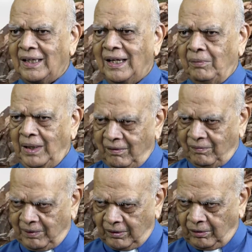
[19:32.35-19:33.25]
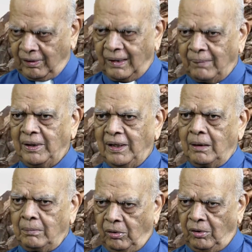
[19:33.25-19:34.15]
I may have been grown up a
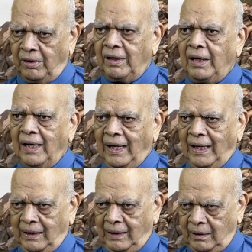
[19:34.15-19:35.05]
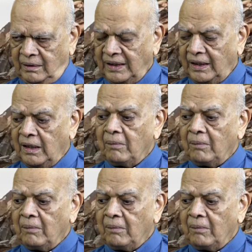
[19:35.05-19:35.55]
little more, and this thing.